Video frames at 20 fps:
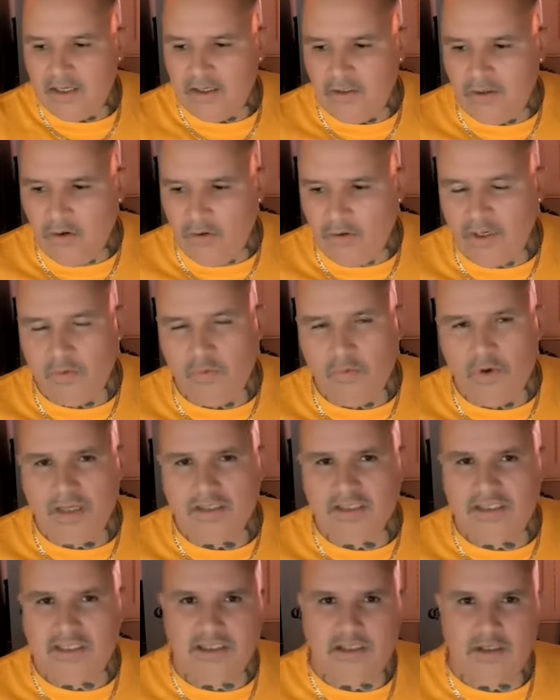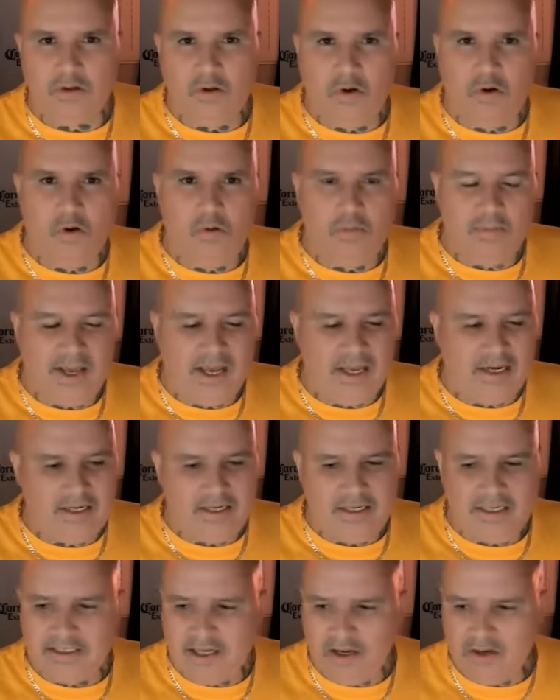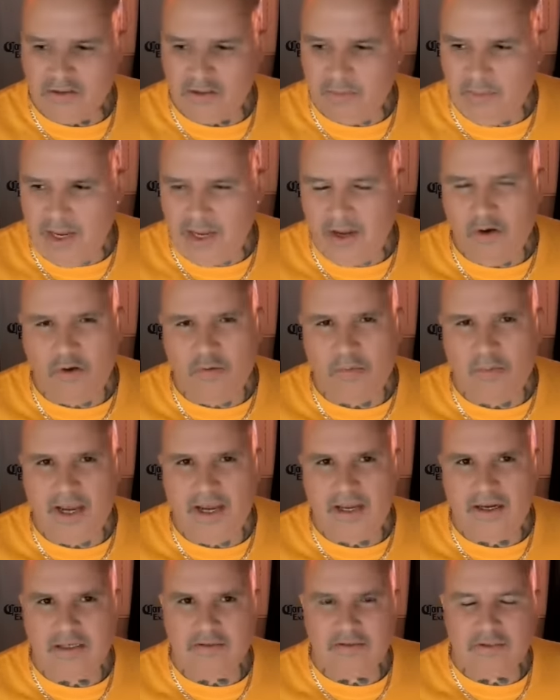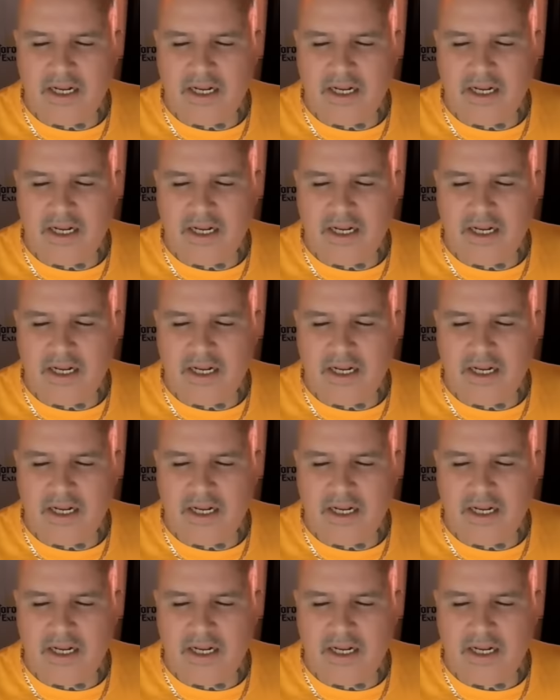you know, he runs into the old man and he tells him, Hey, old man,